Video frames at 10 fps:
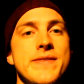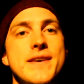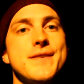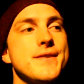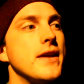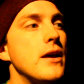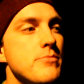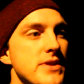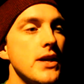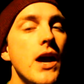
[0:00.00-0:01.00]
and this is
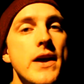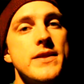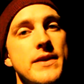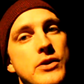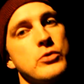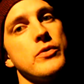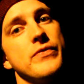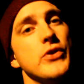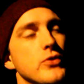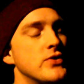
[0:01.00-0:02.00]
Empty Theater
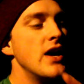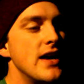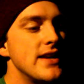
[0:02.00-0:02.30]
Reviews.